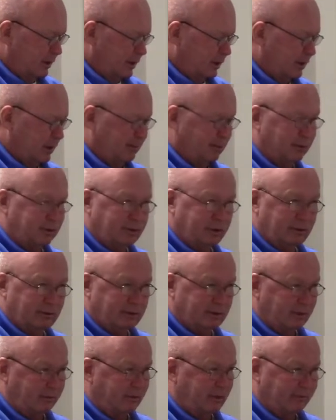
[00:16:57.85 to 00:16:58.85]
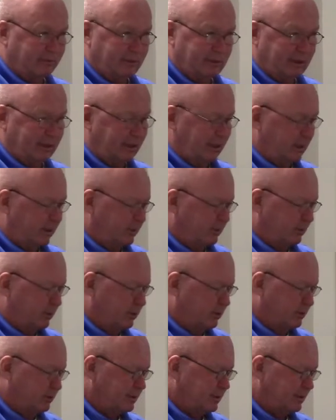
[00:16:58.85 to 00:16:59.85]
Number 2 is no different than the other
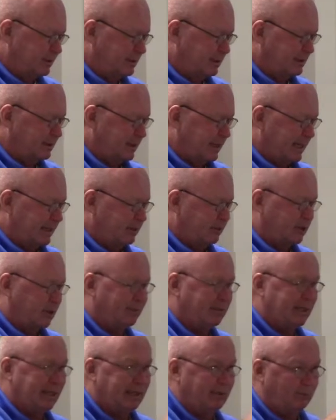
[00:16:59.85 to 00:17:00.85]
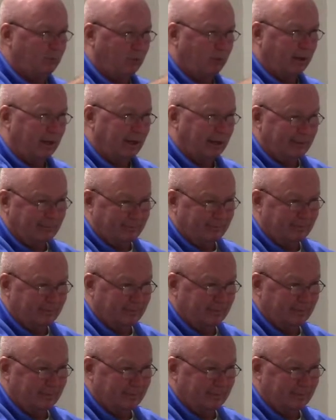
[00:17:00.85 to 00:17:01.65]
rules. It says it's got to terminate in what?